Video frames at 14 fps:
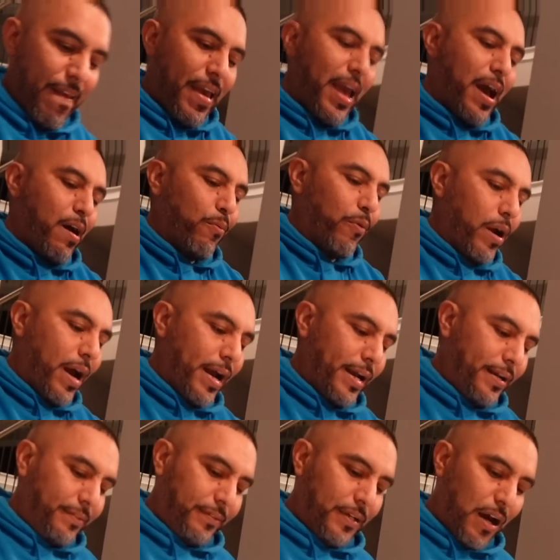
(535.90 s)
Yeah, right.
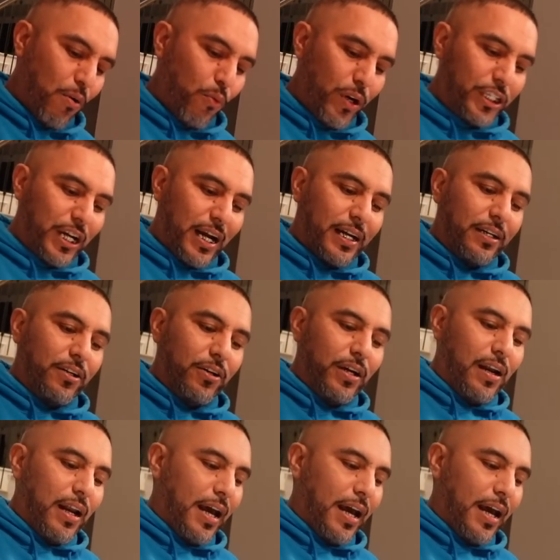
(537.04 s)
I wish I could do y'all